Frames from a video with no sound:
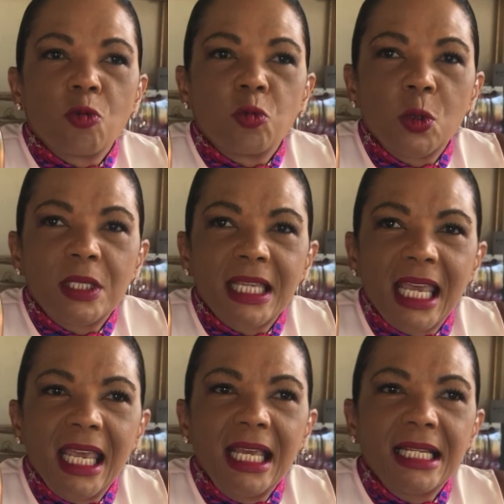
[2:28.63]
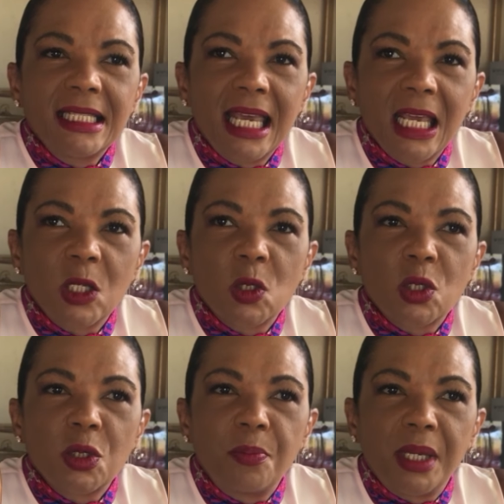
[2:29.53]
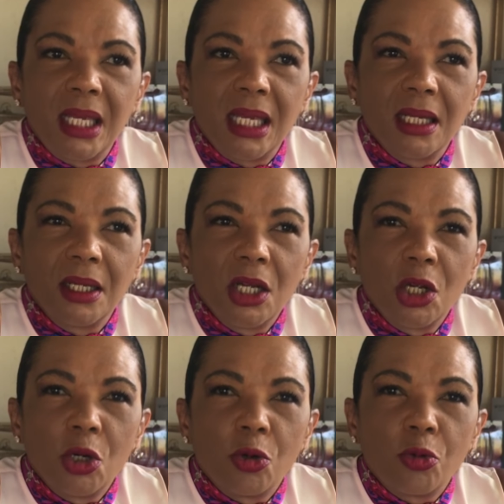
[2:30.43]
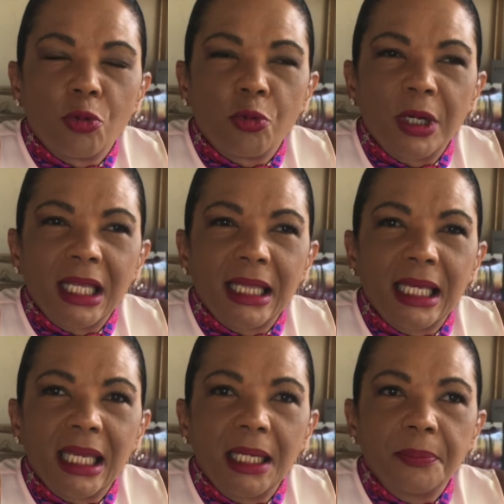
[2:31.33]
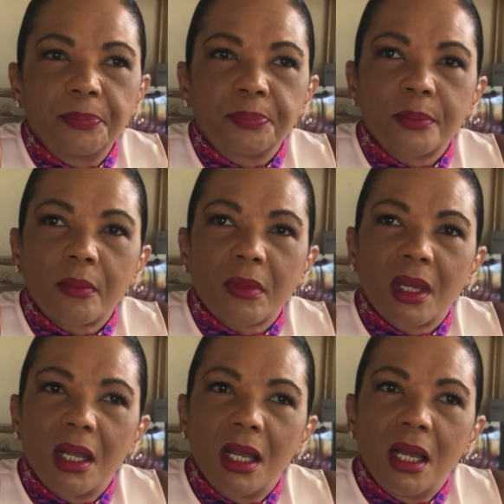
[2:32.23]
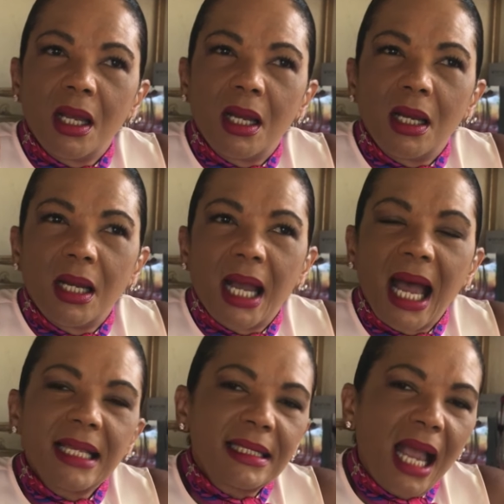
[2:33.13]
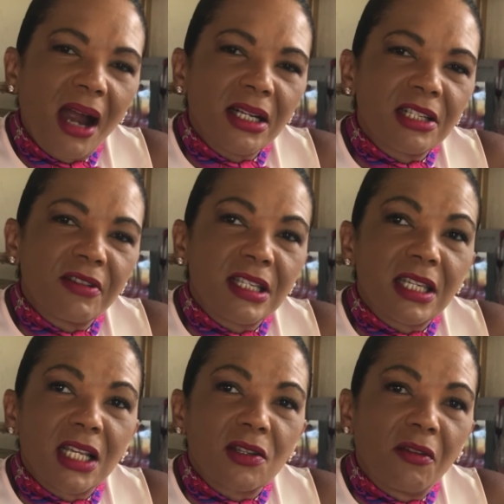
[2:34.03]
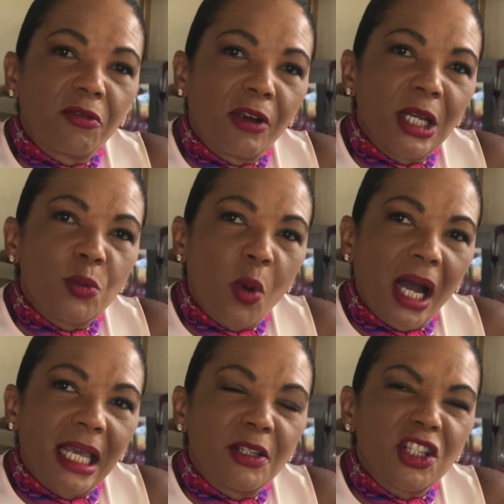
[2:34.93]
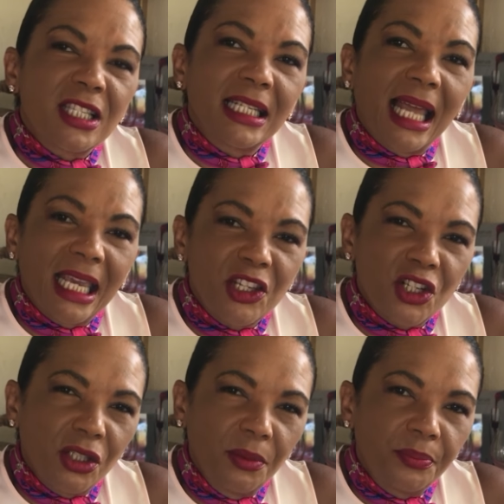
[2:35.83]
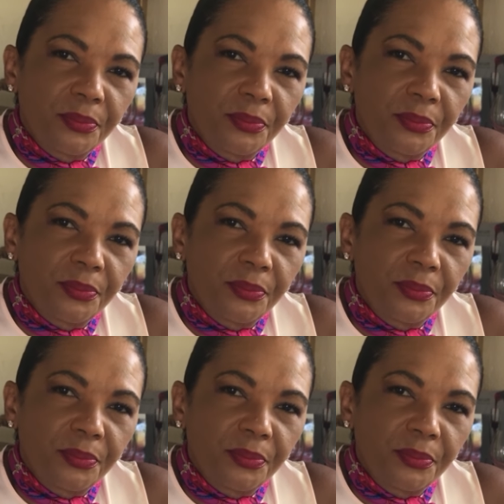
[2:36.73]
rosé tends to be really has characteristics of red wine, just lighter,